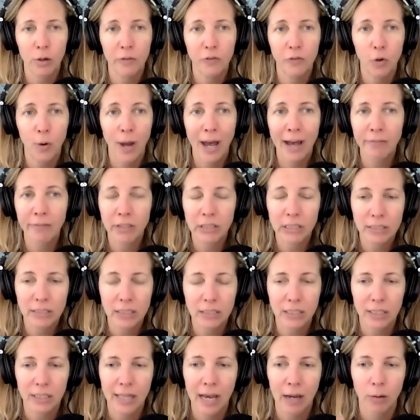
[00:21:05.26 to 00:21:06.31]
if you haven't
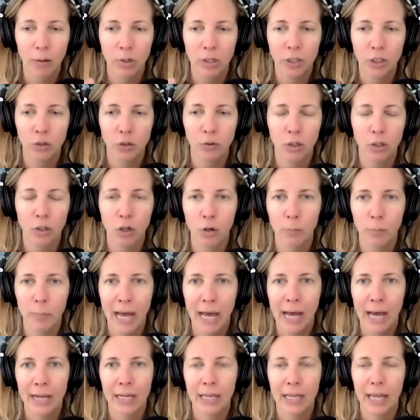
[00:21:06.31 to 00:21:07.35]
listened to that one, you can go
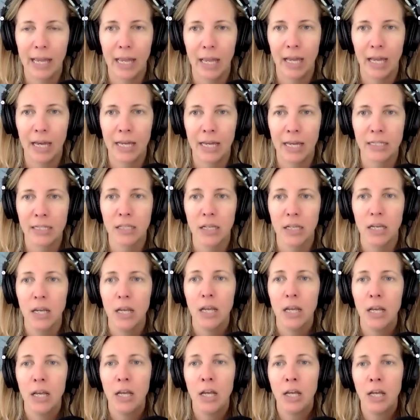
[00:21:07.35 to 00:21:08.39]
back and
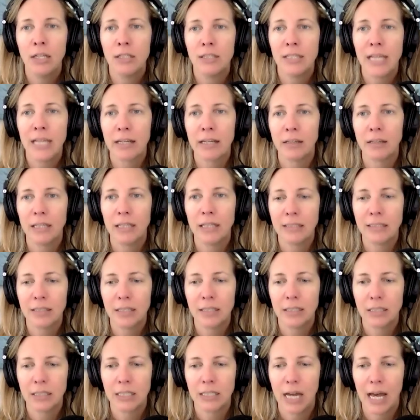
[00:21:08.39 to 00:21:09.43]
take a
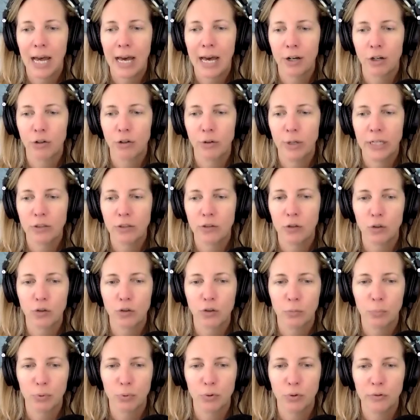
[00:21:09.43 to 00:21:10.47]
listen to how to create
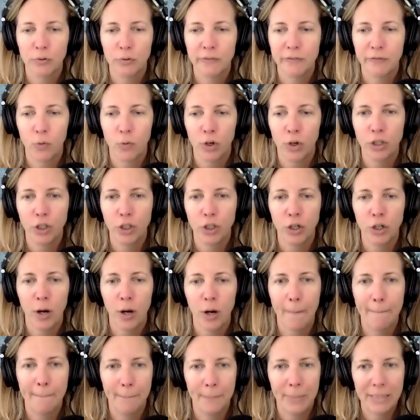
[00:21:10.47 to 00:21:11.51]
social proof for
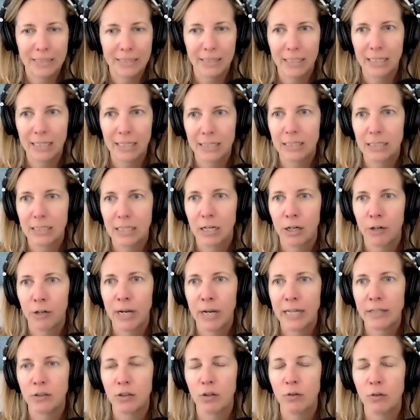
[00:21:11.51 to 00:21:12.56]
your business. All
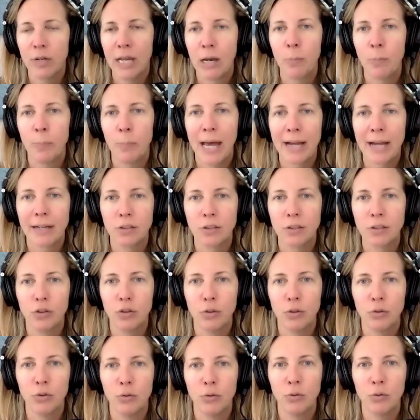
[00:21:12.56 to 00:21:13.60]
right. So now back
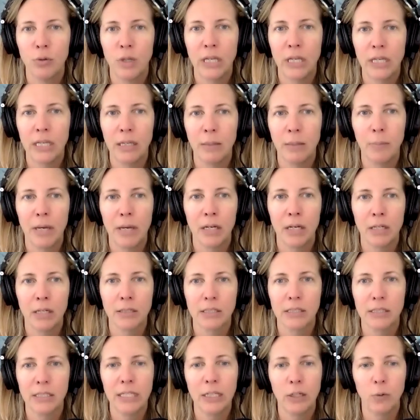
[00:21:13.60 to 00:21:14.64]
to the email
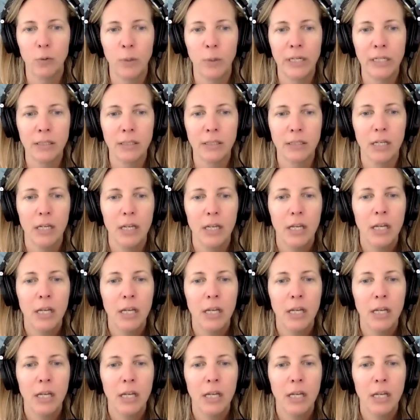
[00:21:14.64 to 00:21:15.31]
sequence.